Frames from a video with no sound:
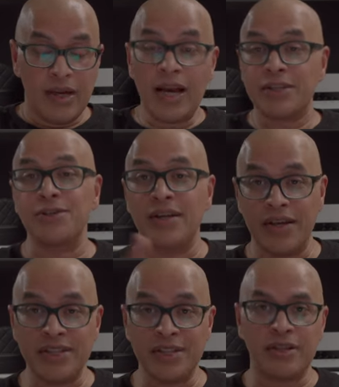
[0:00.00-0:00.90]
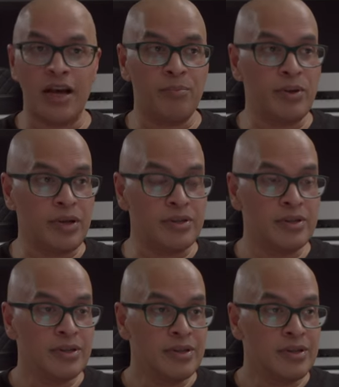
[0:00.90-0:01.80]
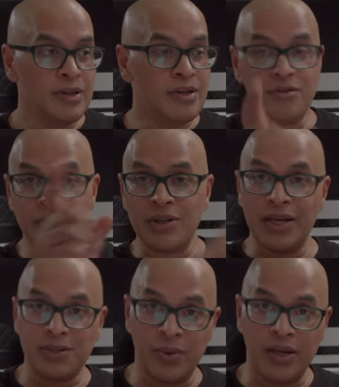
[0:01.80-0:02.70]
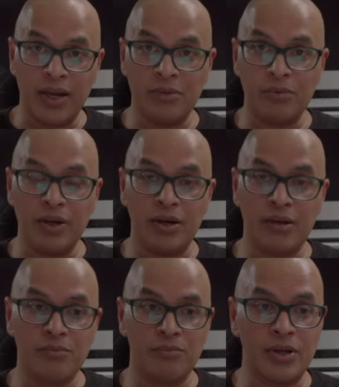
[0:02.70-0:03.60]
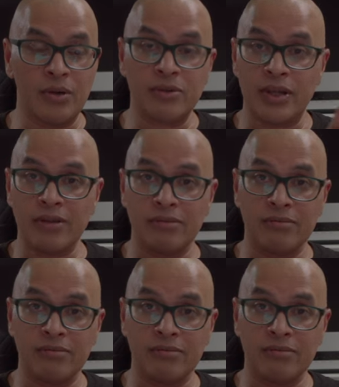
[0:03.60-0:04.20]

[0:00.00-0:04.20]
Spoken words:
Actually, that just happened this last weekend when I was at